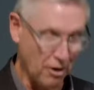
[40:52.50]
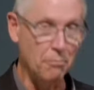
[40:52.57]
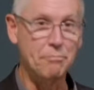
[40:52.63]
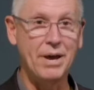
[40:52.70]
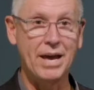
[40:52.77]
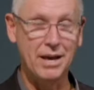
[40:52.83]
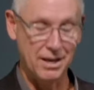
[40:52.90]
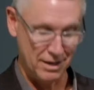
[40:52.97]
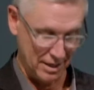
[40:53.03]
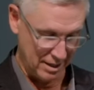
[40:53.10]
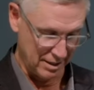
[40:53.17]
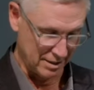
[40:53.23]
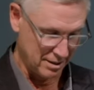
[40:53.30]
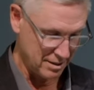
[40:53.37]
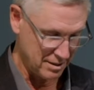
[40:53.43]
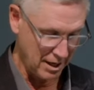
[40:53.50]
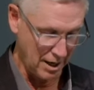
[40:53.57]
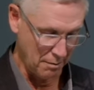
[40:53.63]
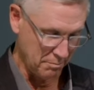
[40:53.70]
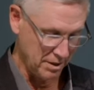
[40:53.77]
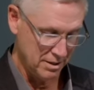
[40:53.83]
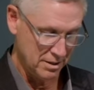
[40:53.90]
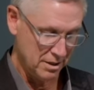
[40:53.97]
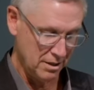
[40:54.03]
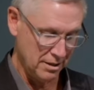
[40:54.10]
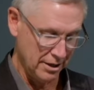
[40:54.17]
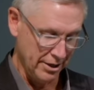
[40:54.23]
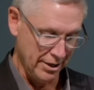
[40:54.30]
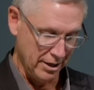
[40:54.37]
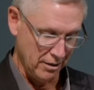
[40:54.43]
pen, and a stamp. Indeed,
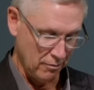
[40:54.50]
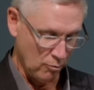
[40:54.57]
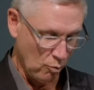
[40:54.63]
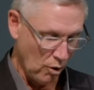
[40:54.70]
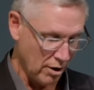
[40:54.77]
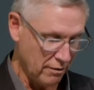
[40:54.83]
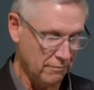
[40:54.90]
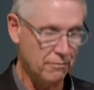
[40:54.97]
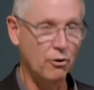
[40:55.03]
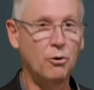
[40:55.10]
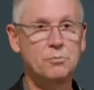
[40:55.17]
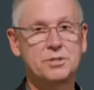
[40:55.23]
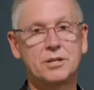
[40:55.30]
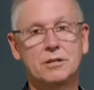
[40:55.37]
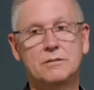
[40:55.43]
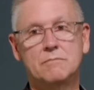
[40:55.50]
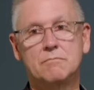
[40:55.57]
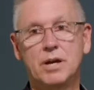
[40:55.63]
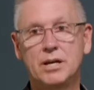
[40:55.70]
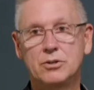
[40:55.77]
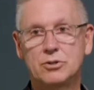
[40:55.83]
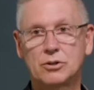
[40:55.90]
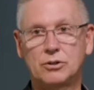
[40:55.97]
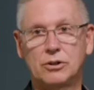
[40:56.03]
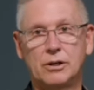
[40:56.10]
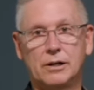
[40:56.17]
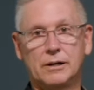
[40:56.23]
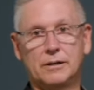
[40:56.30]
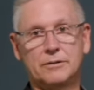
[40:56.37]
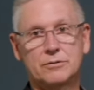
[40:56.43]
one of Olmsted's major uh,